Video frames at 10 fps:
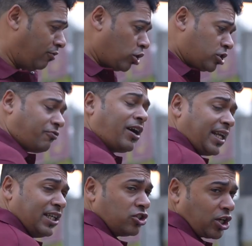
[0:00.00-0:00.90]
lots of
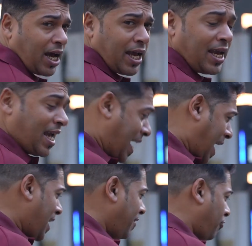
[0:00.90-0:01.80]
cutting chai,
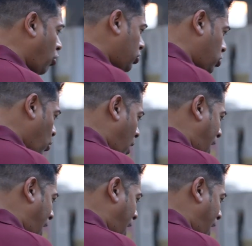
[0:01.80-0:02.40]
and of course you